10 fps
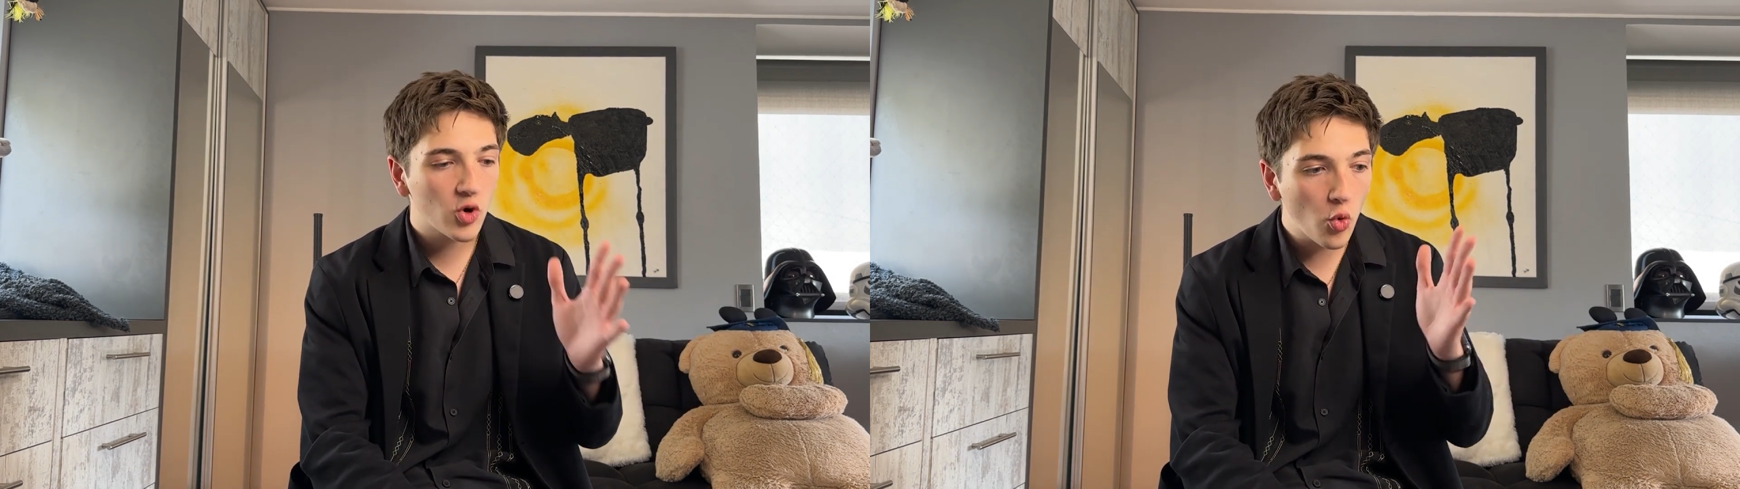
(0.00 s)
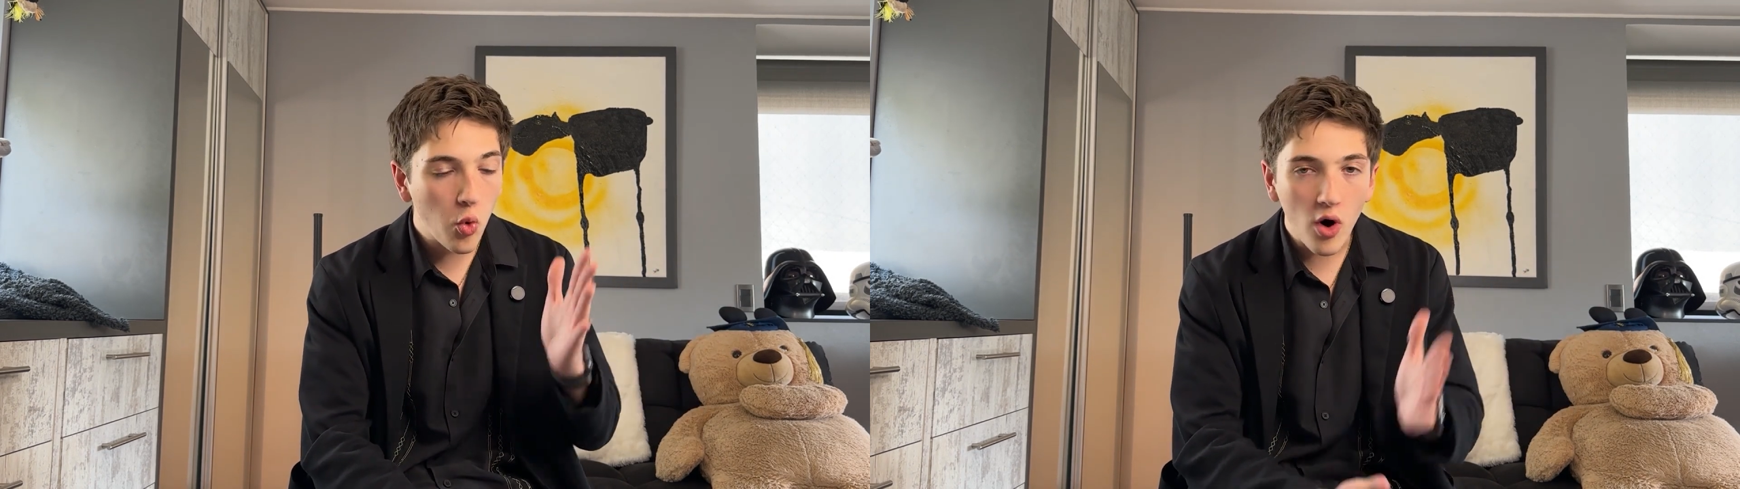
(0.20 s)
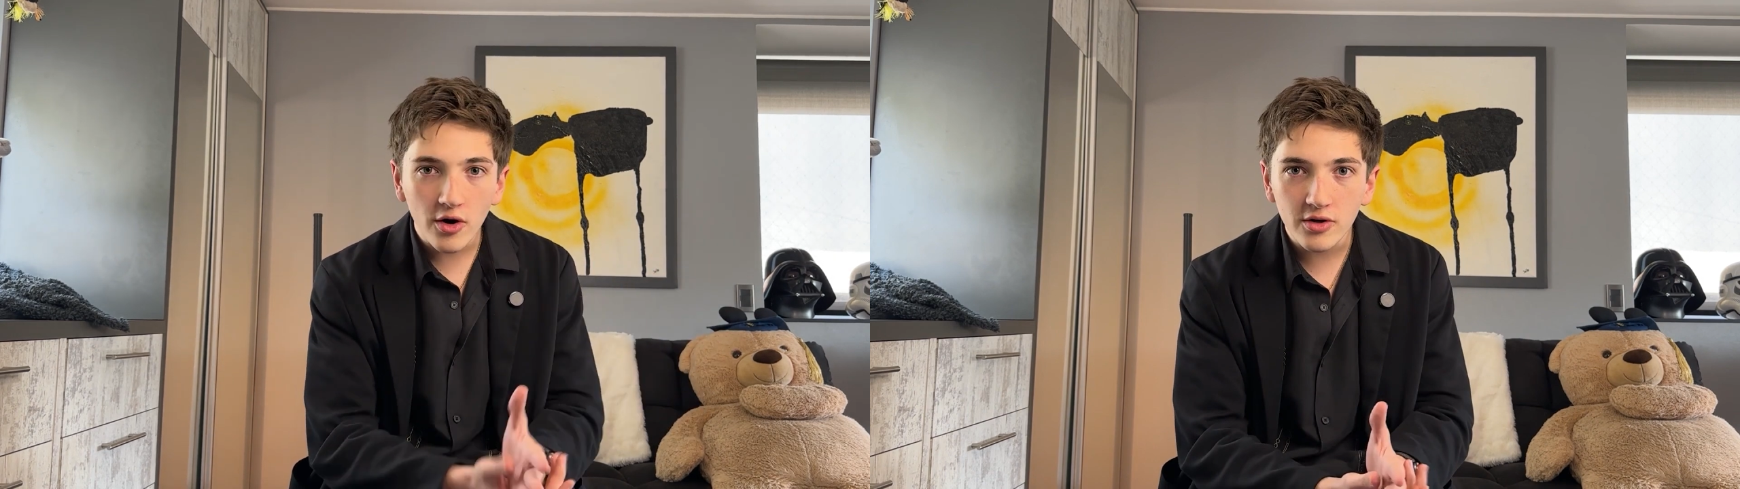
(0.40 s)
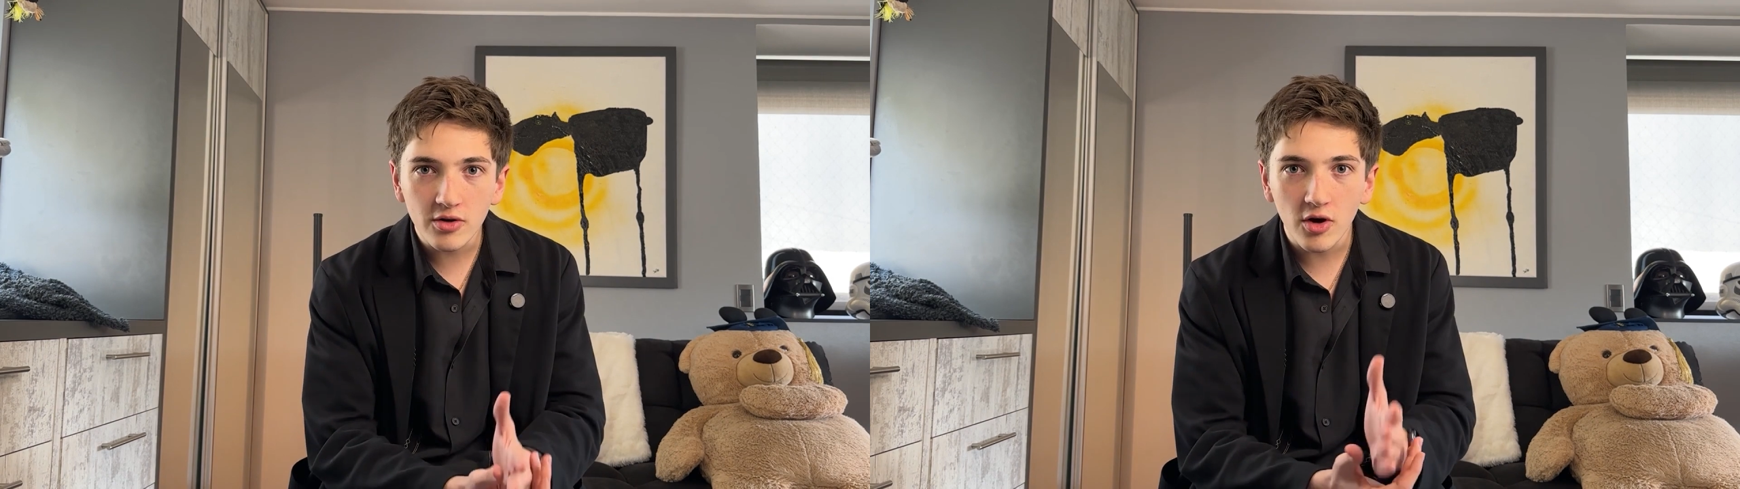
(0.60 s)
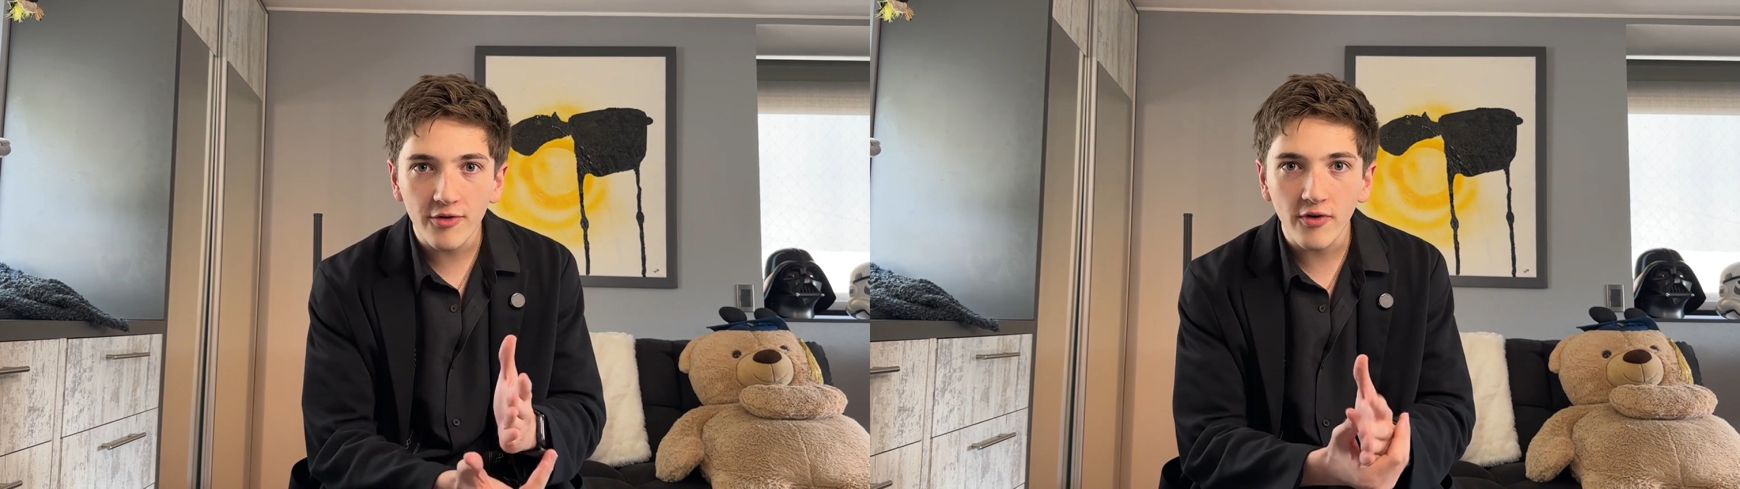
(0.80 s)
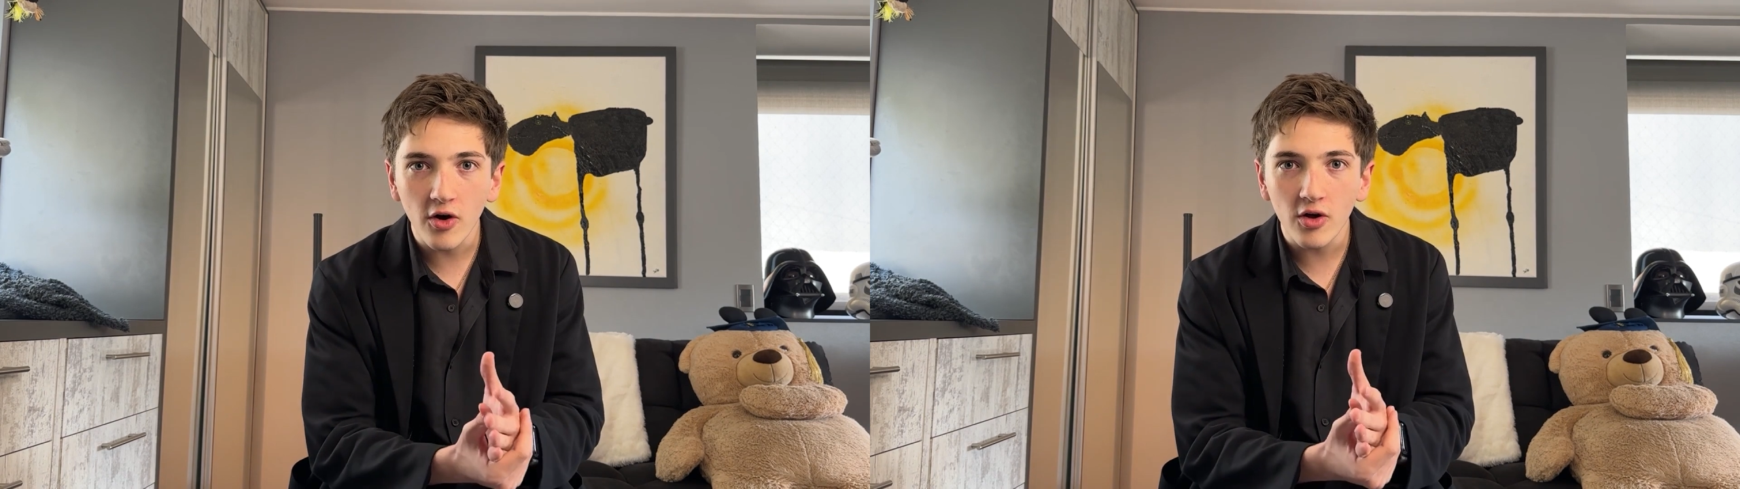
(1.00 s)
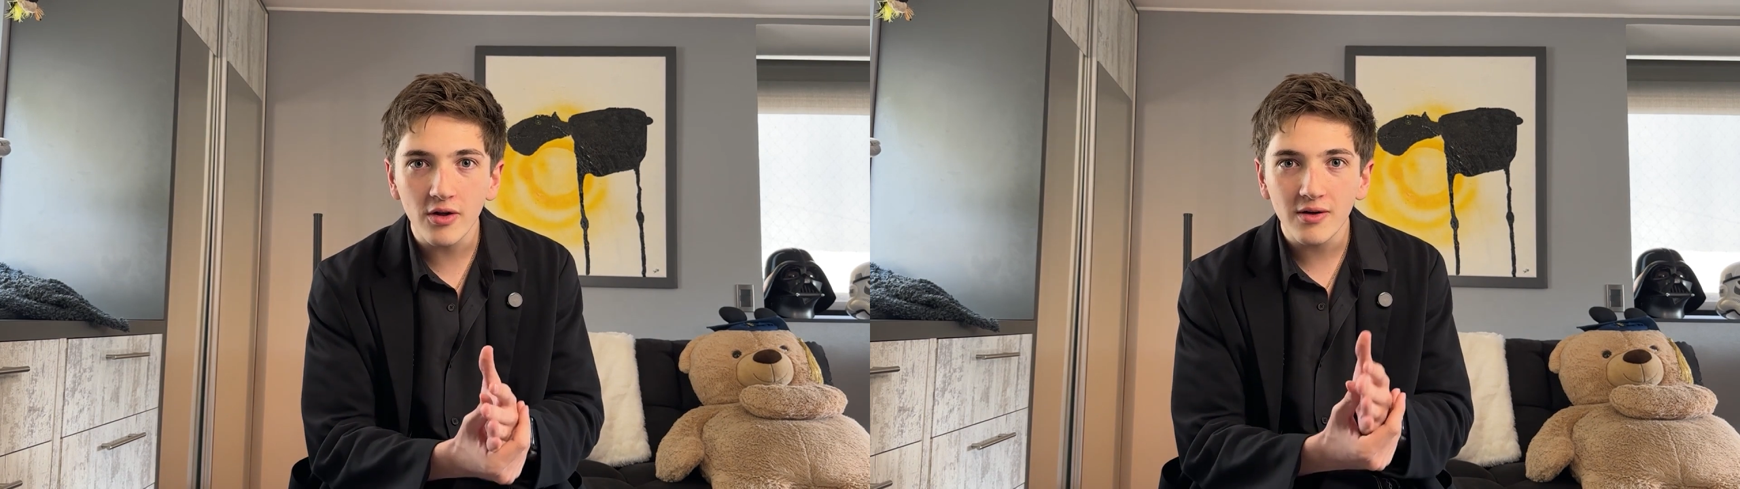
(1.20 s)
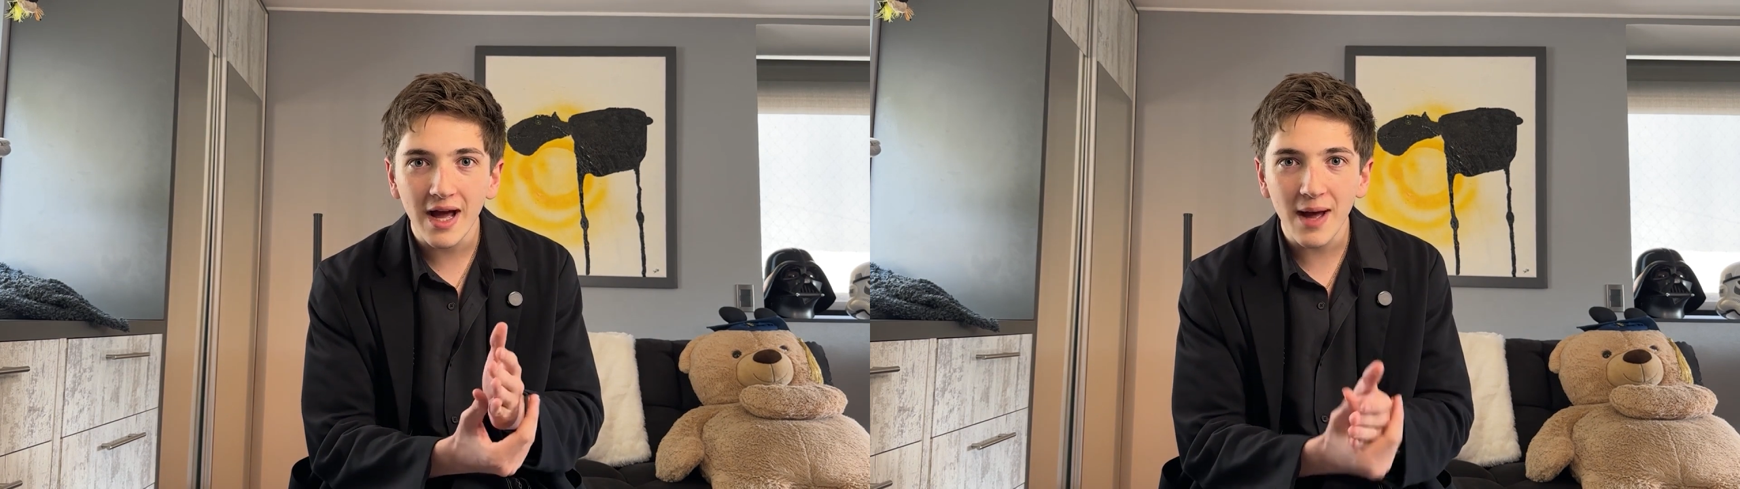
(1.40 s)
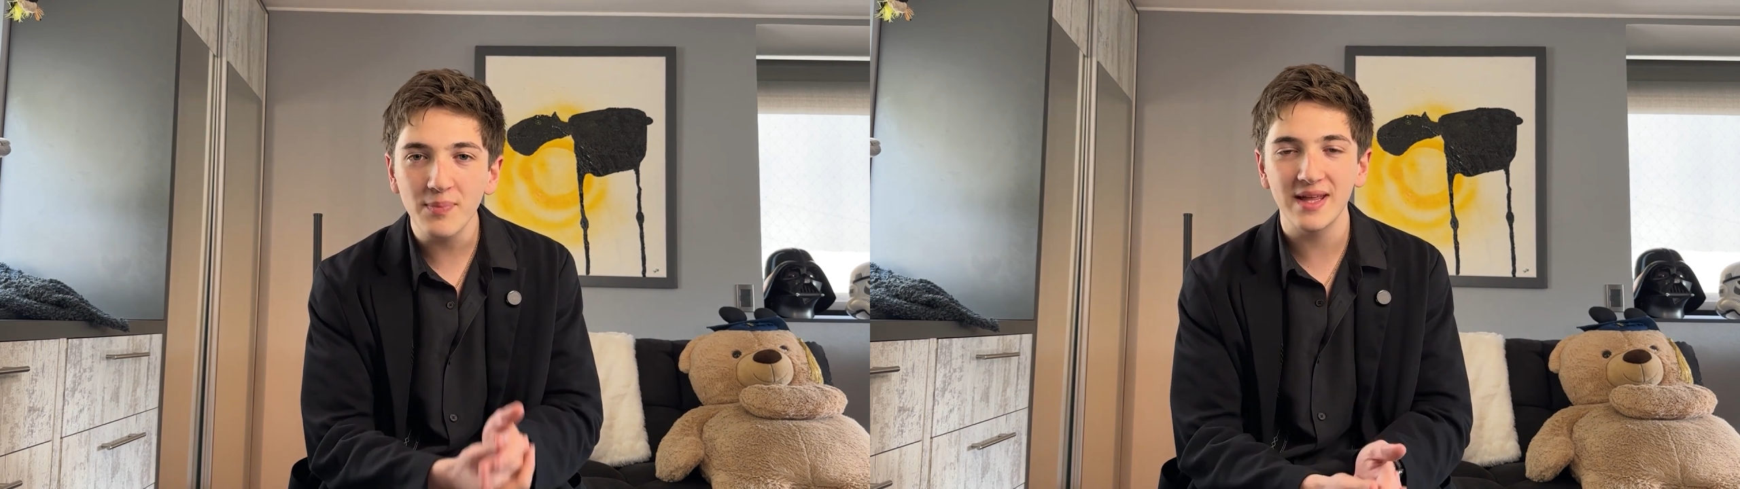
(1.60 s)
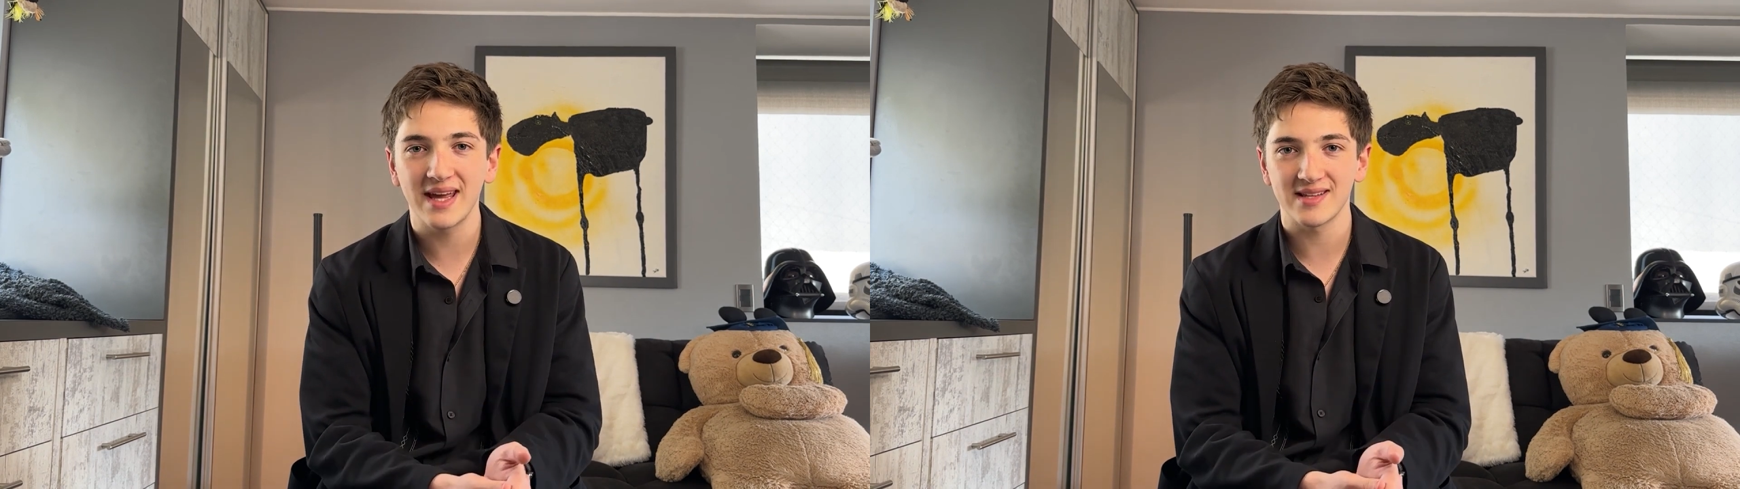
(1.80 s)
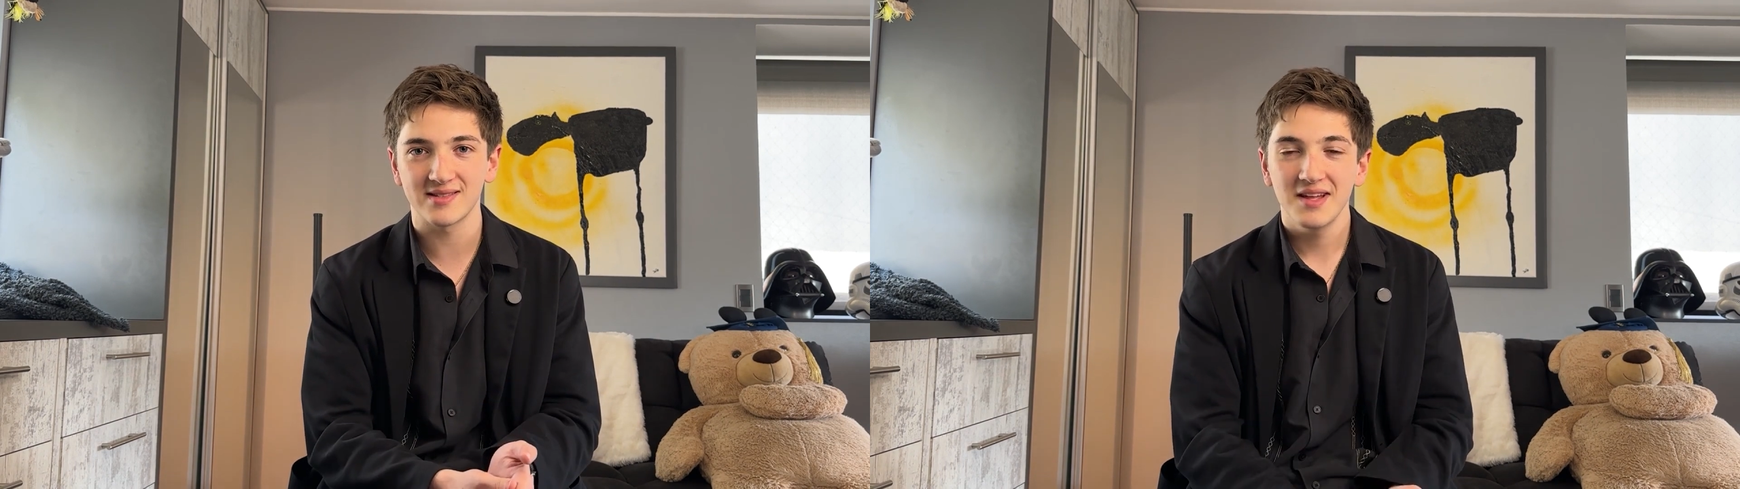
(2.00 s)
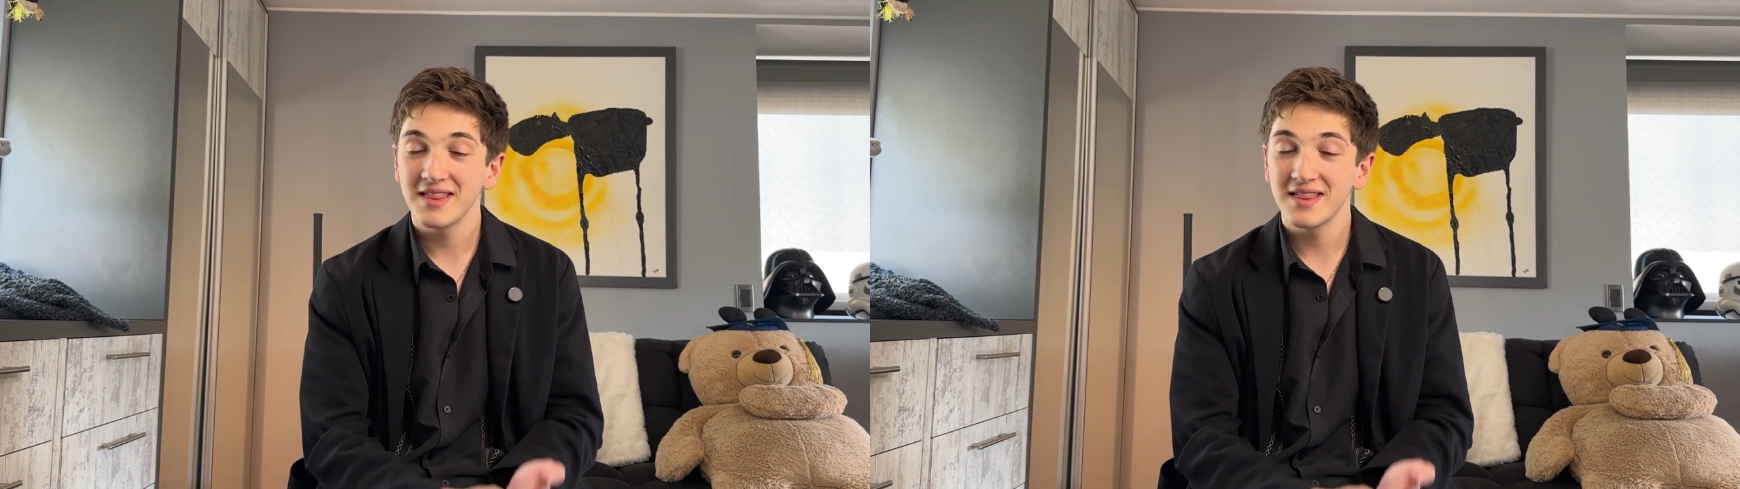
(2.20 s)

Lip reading: quarter of all applicants.